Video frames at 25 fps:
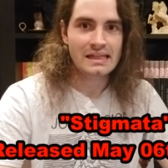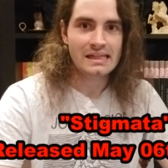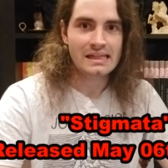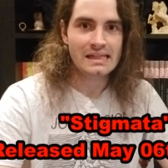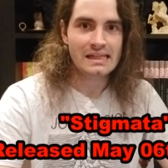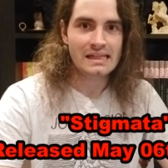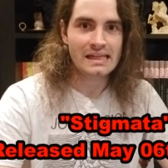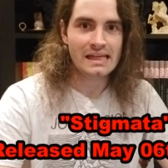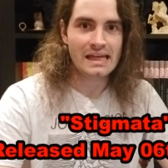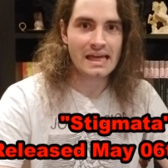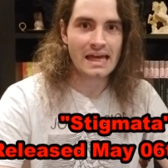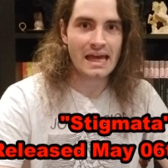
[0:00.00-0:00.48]

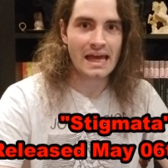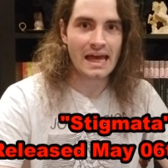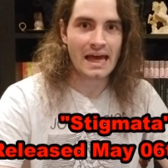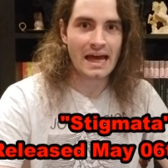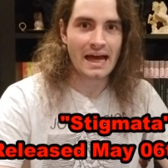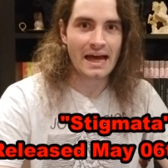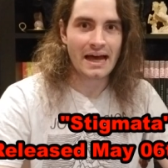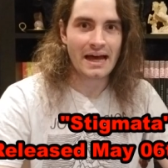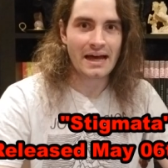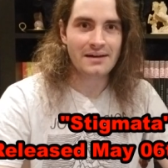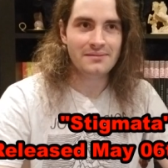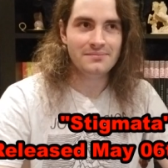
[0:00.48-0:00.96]

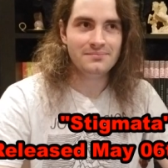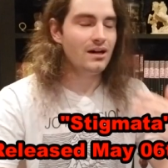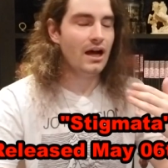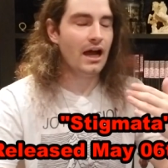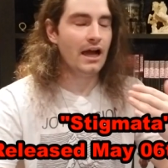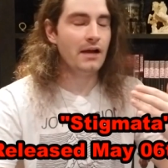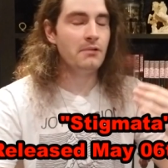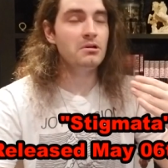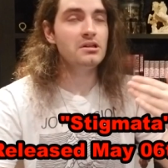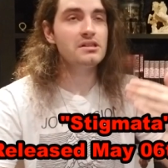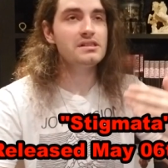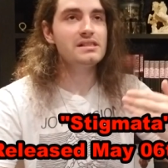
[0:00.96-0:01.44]
yeah. I
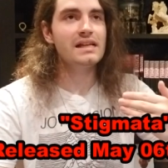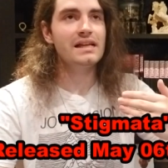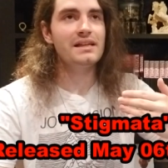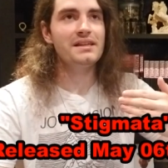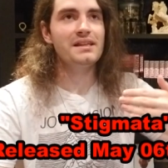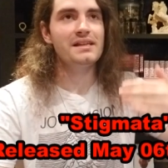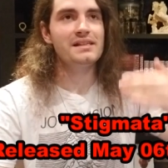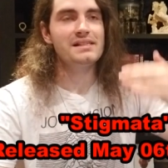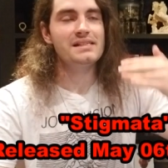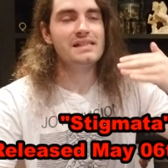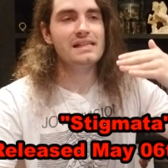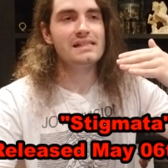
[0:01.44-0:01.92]
will say
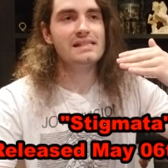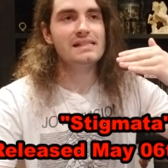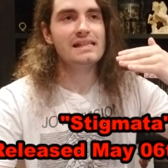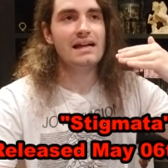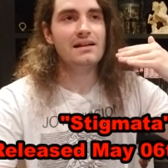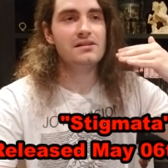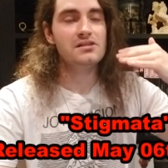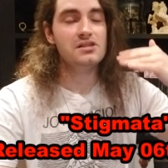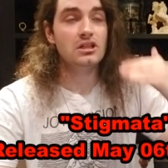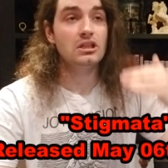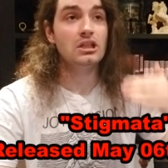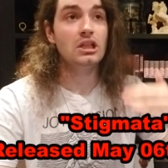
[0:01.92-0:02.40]
this. He
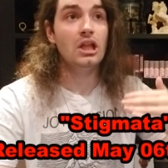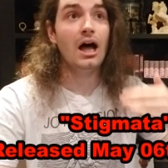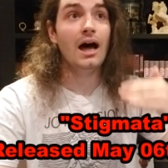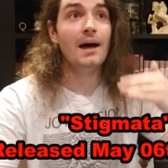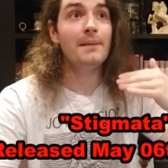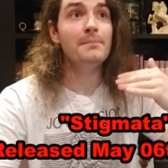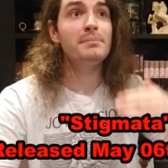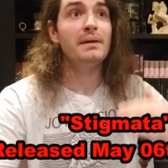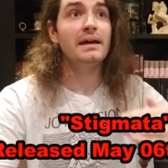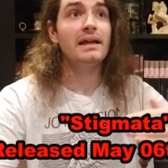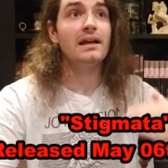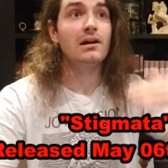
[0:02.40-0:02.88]
sounds a
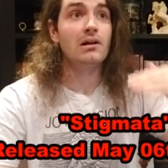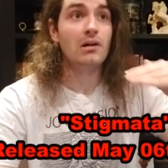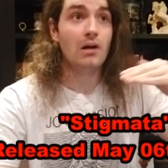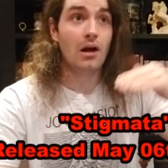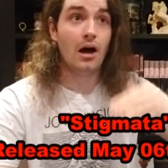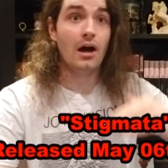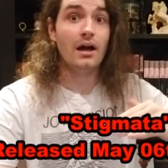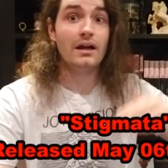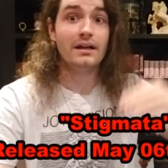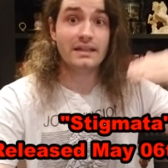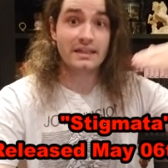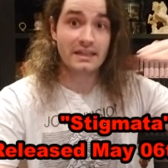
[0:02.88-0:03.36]
lot better
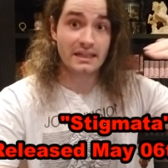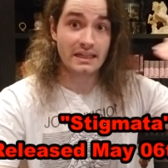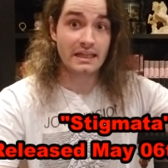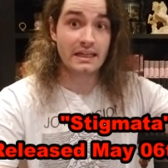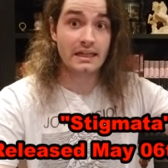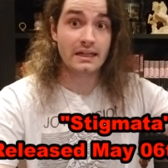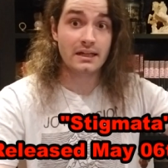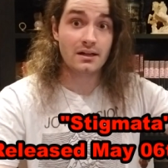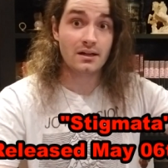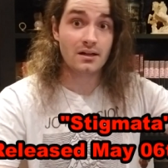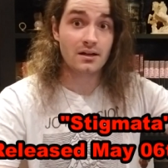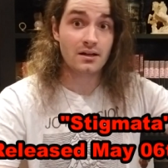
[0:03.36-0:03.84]
on
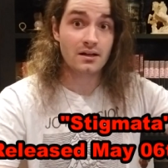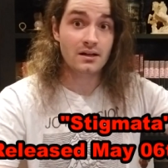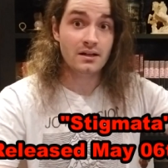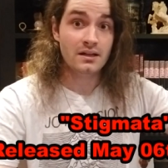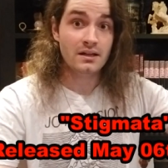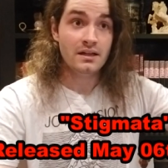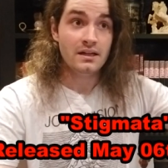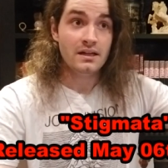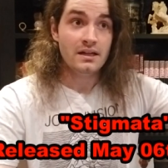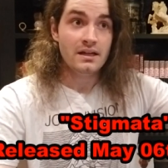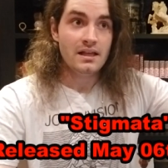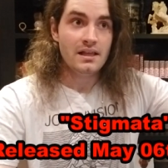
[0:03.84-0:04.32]
here
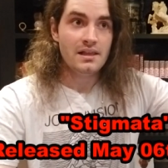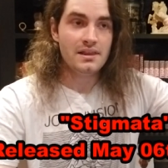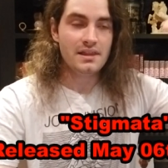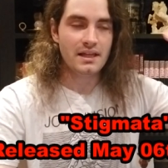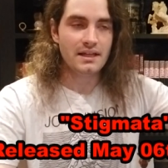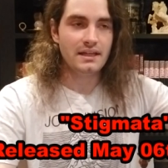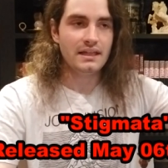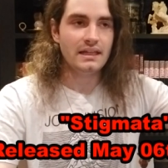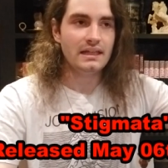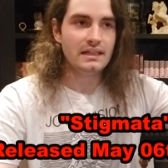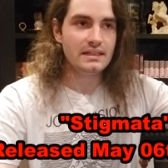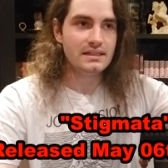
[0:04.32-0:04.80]
than
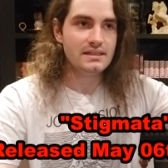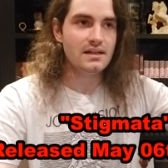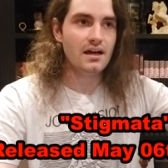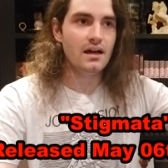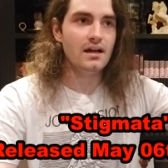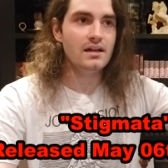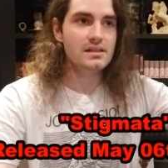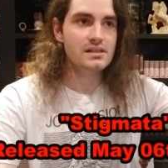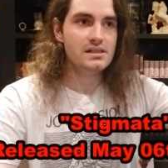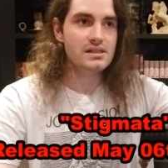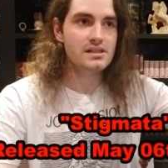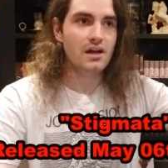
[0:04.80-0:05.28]
he
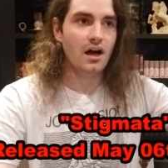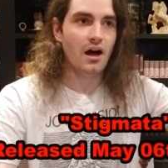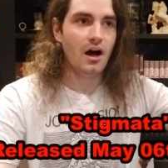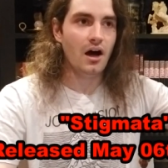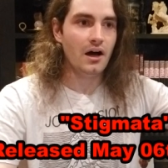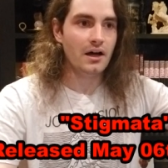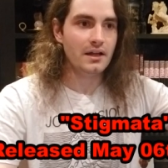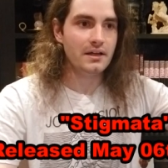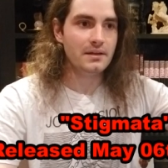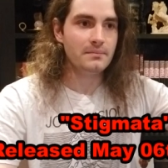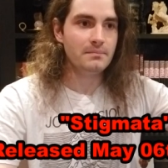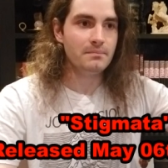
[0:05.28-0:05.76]
does
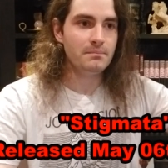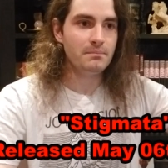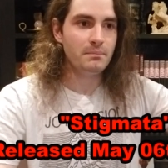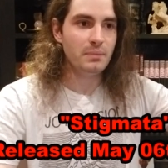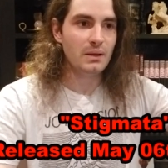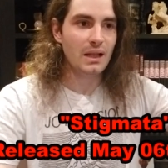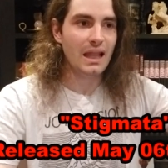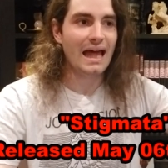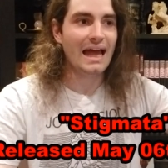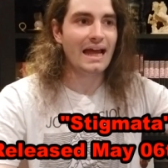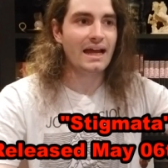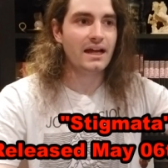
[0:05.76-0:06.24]
on
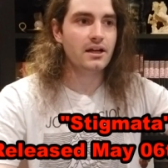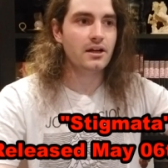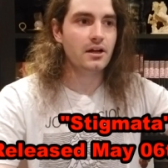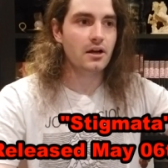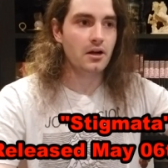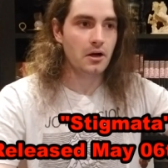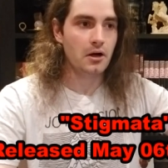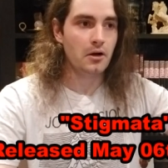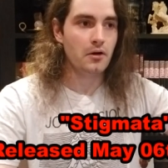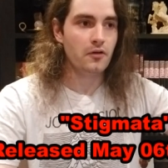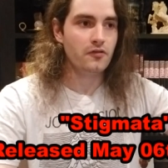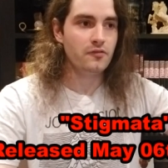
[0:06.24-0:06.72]
Black
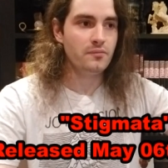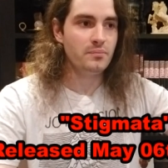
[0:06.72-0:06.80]
Earth.